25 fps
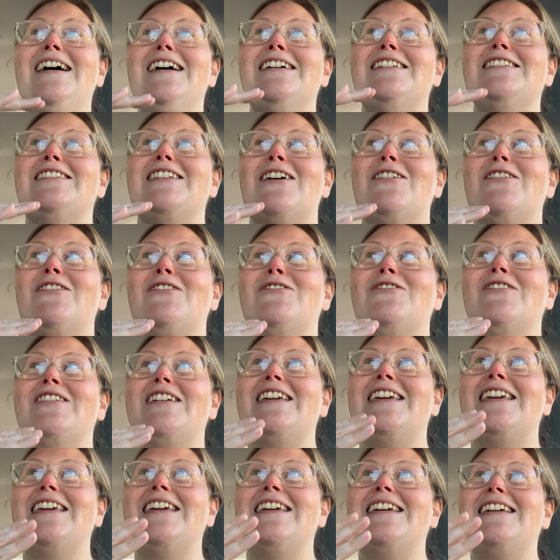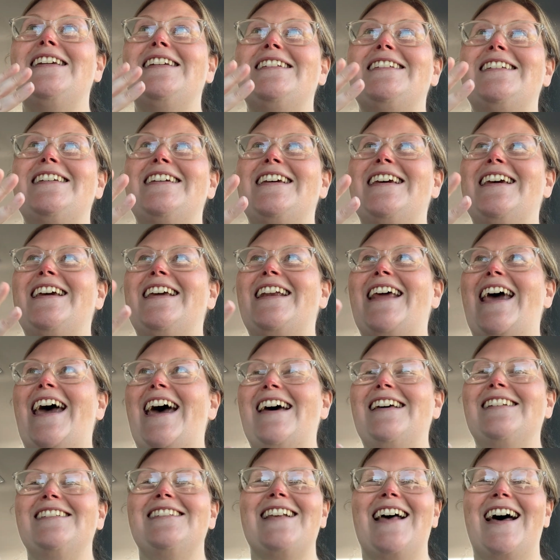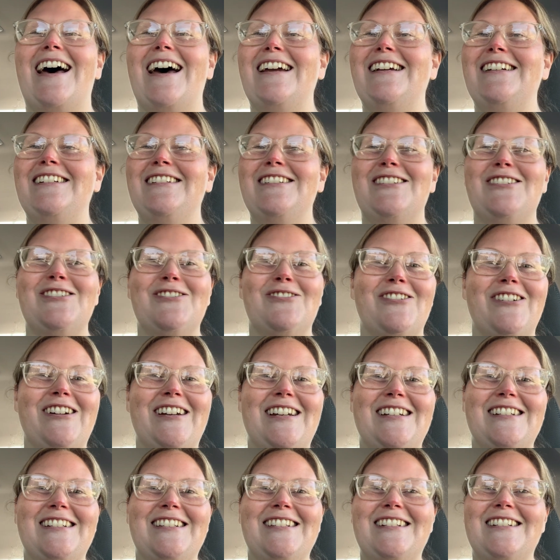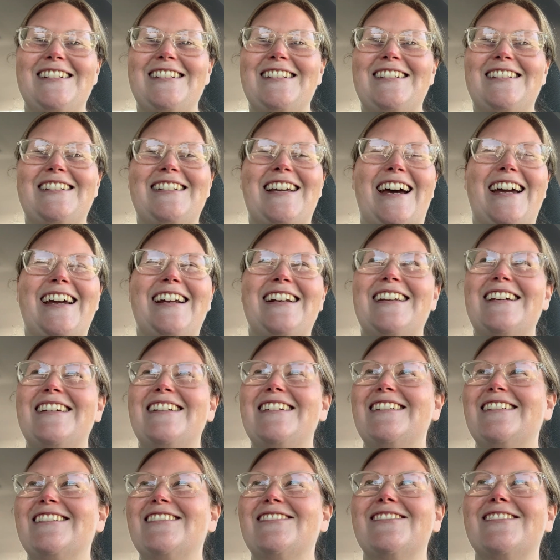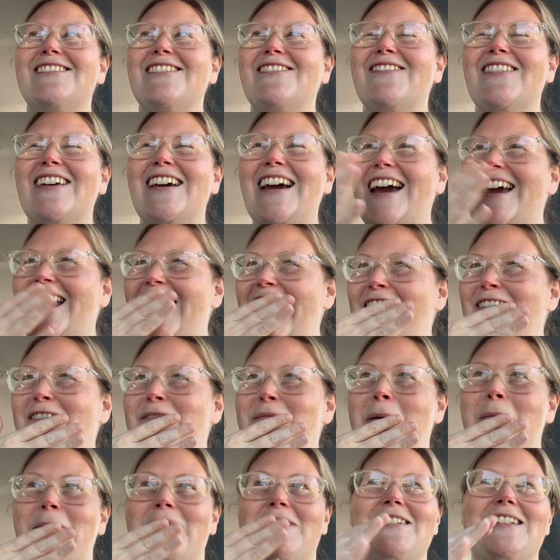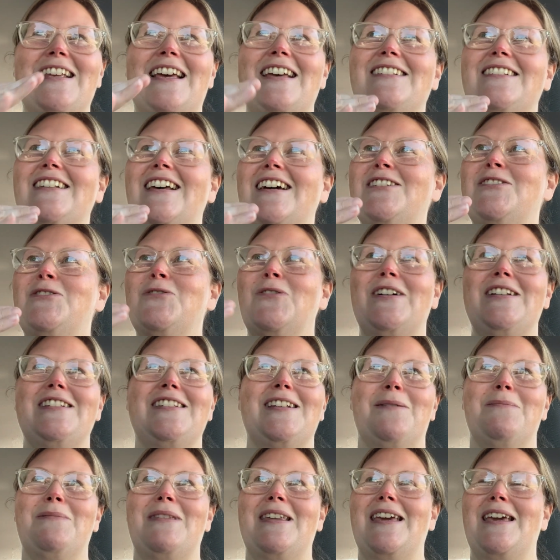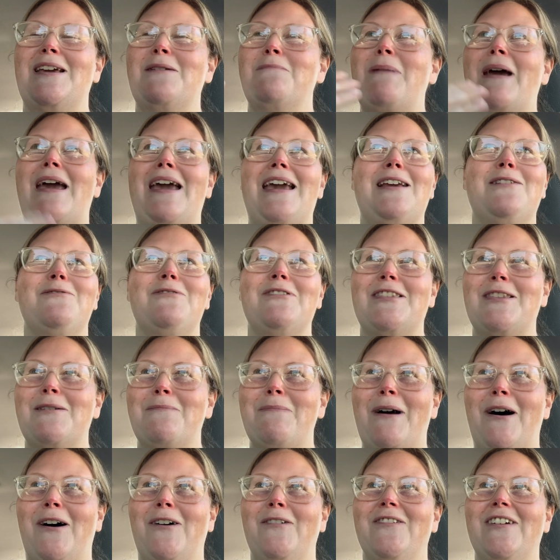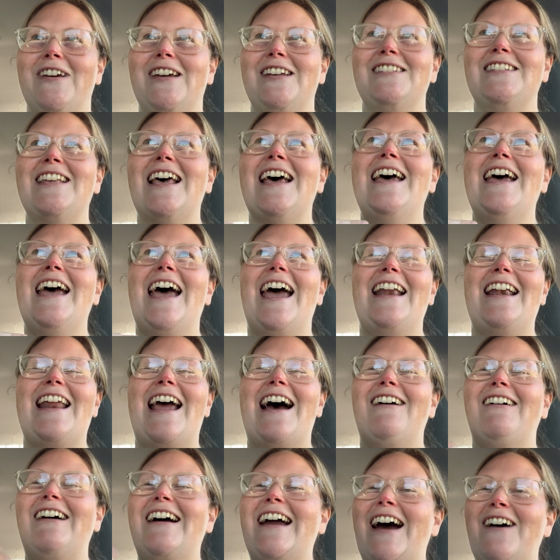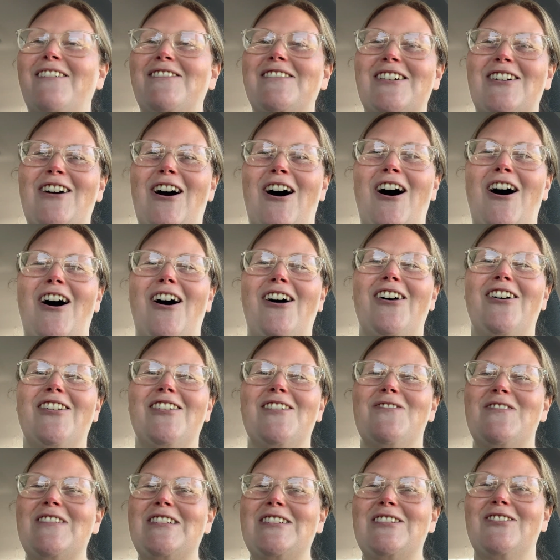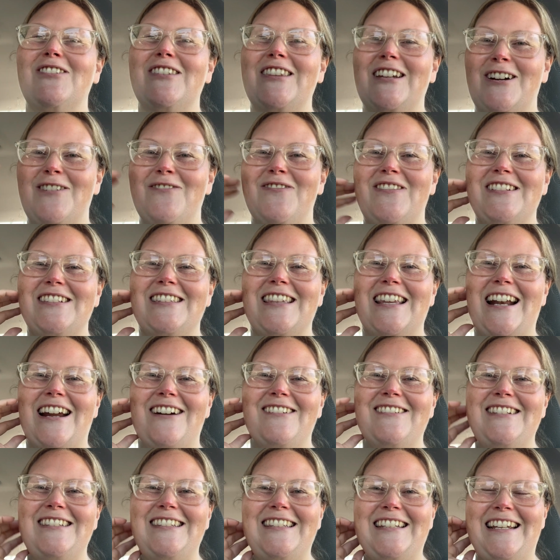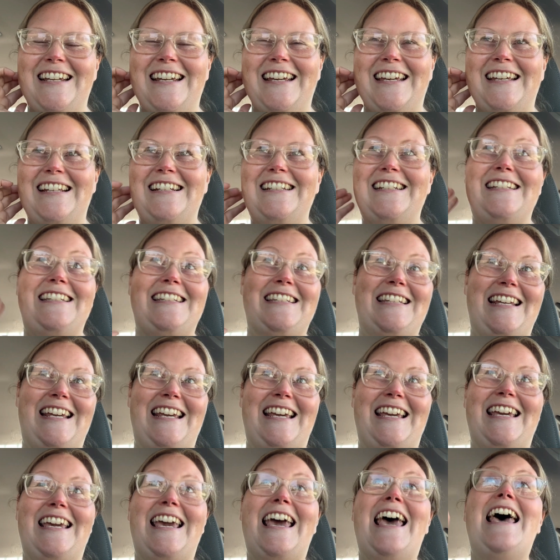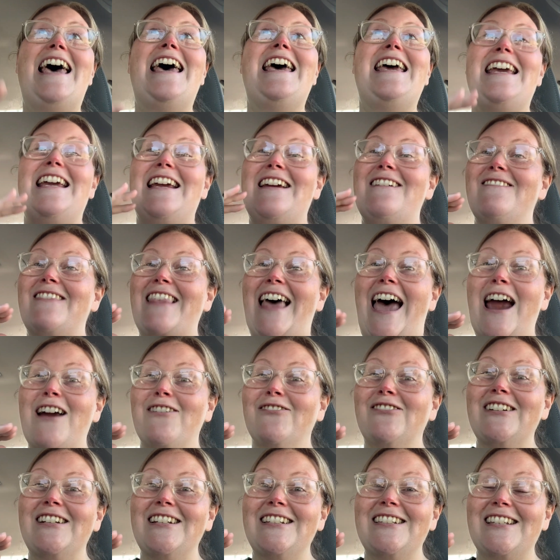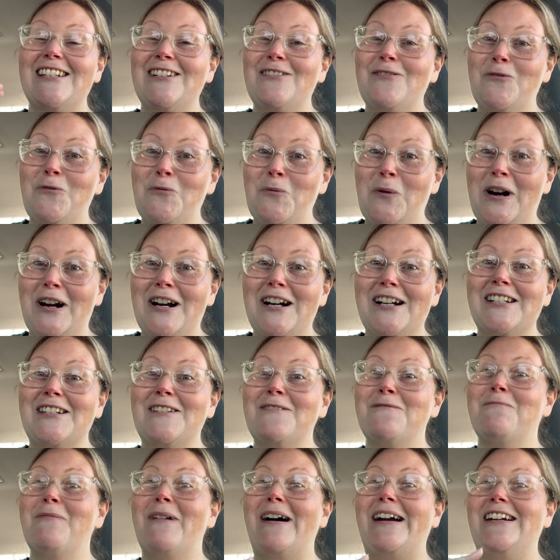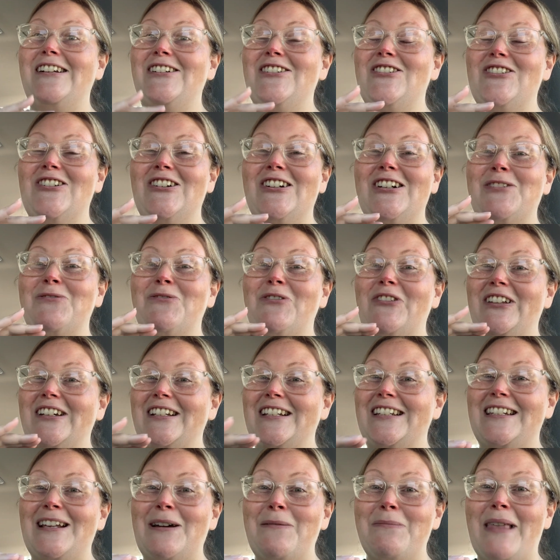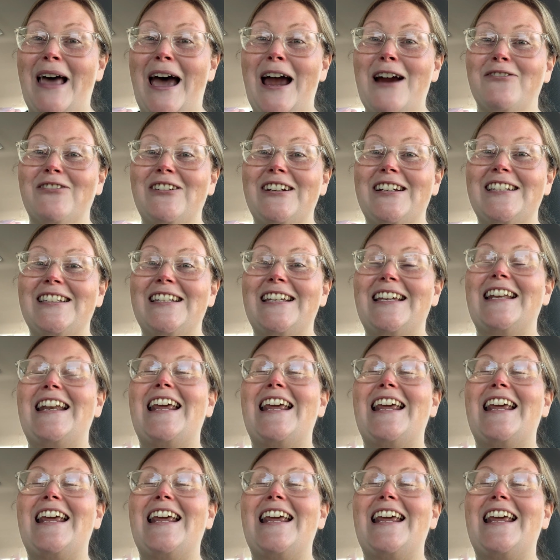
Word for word: So he did SI joint tightness or something. I can't remember. It's SI joint something, pain with the pelvis. And now I have to call the physical therapist that I was seeing to see if that reason works, if my insurance will accept that reason.